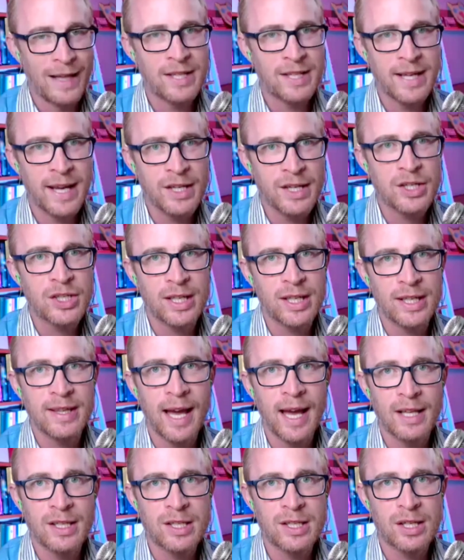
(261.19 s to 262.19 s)
THC,
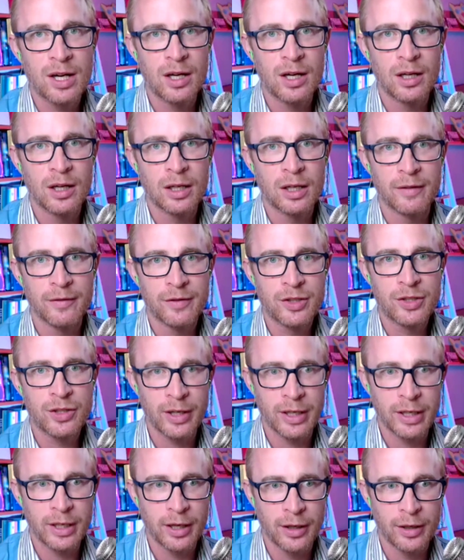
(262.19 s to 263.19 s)
that's a kind of
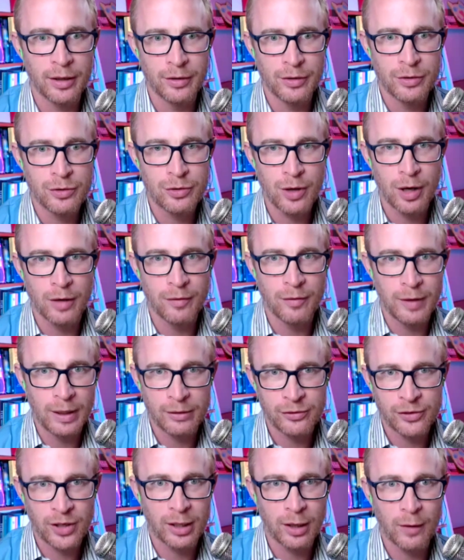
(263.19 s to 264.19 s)
psychotrophic,
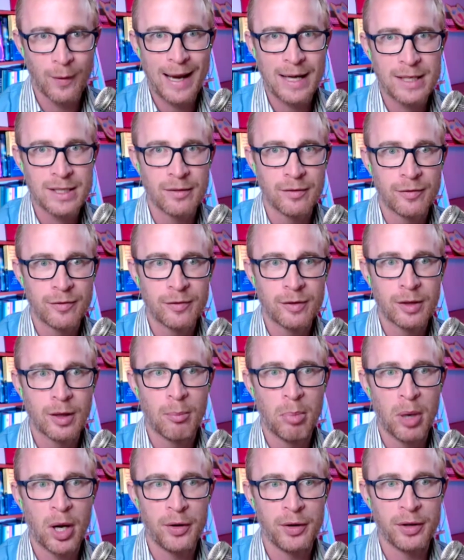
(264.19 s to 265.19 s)
psychoactive
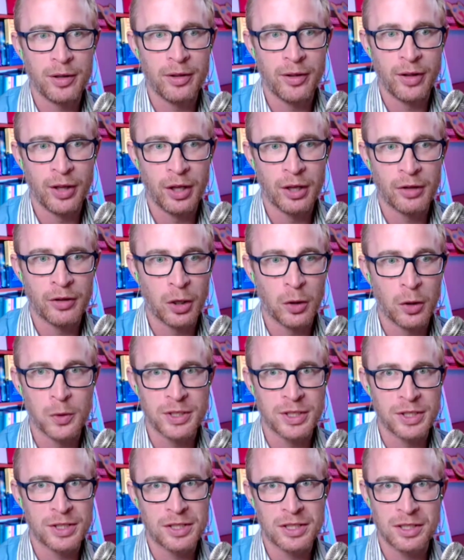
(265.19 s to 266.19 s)
component that
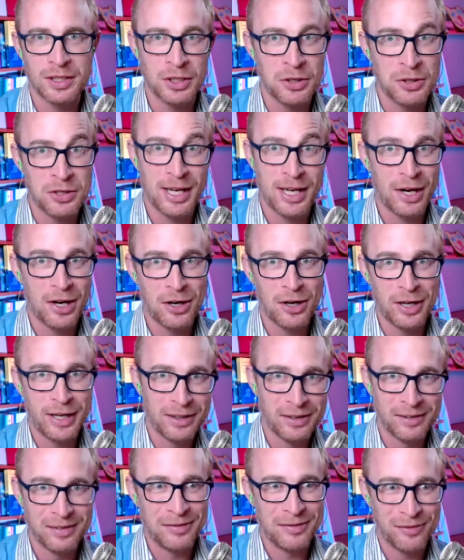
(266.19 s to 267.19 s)
causes you to get high
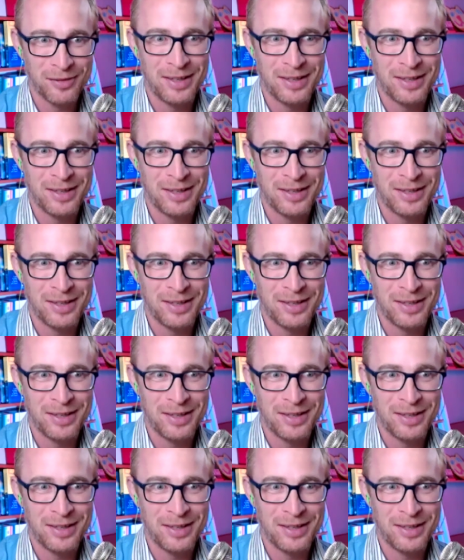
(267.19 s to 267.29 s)
if